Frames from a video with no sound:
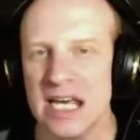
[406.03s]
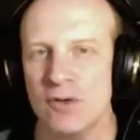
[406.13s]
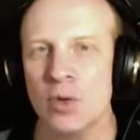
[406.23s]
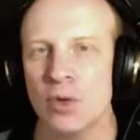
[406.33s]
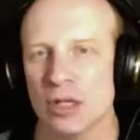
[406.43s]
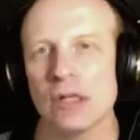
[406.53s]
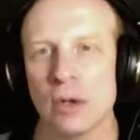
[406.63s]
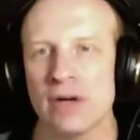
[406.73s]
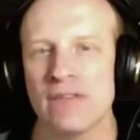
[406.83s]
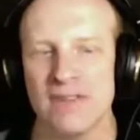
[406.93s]
if you were a
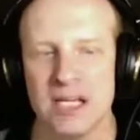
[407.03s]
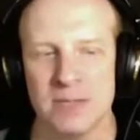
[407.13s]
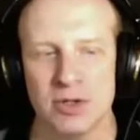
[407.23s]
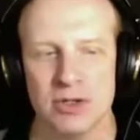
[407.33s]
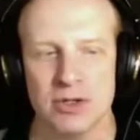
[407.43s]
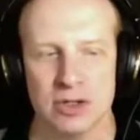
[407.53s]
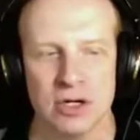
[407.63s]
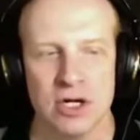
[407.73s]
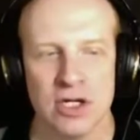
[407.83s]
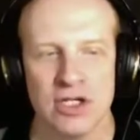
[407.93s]
loyal Facebook user.
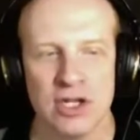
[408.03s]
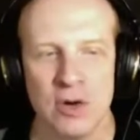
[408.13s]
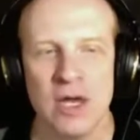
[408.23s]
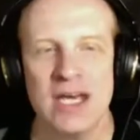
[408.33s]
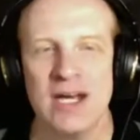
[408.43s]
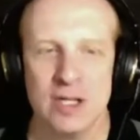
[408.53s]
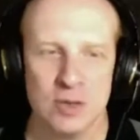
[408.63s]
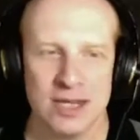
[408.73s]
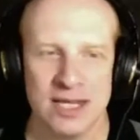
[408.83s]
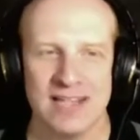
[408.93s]
So here's
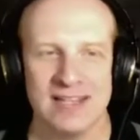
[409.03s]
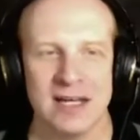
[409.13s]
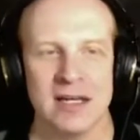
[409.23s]
what they did.